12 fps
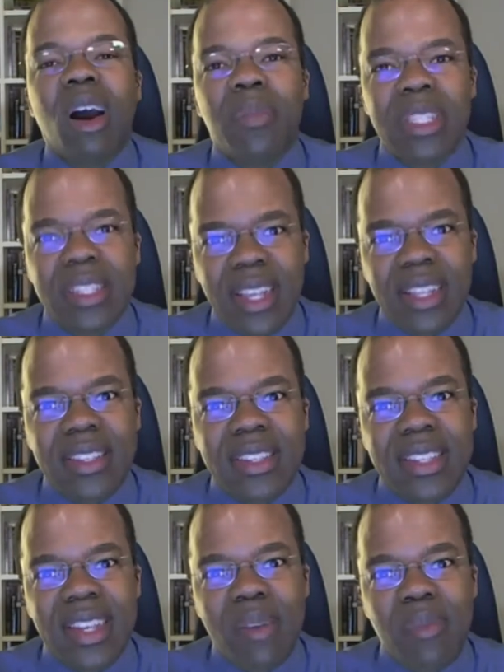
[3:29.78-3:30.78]
common
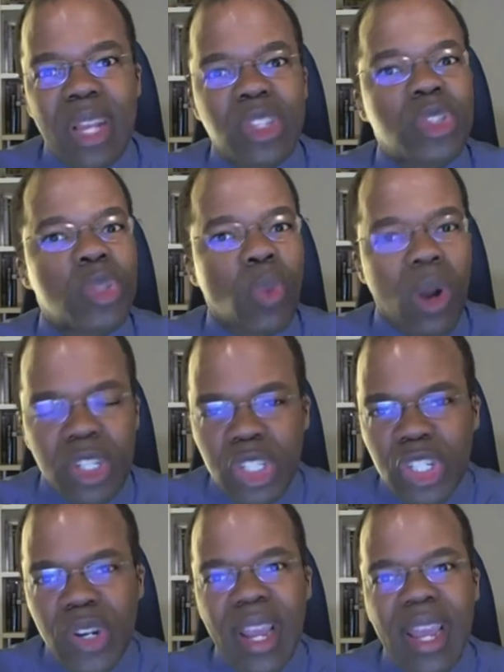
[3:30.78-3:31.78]
sense measures,
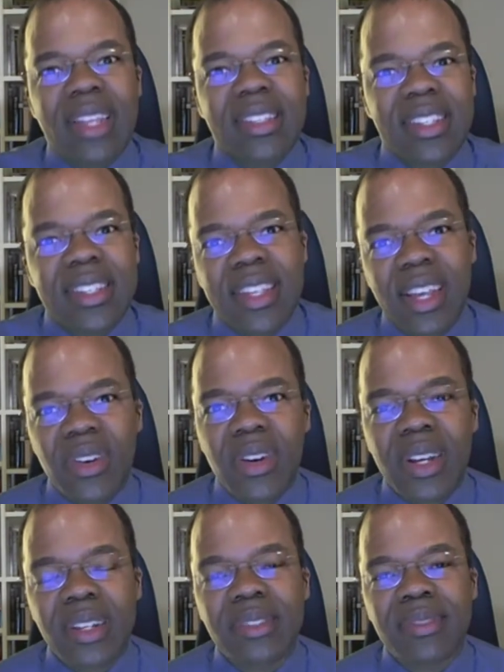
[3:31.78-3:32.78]
washing your hands,
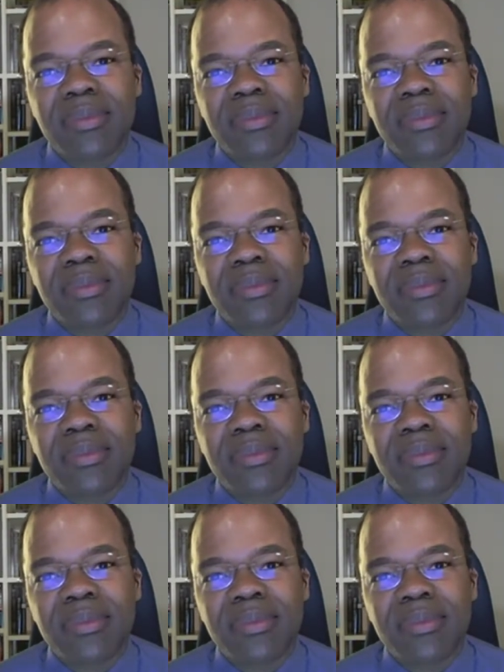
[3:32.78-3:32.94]
etc.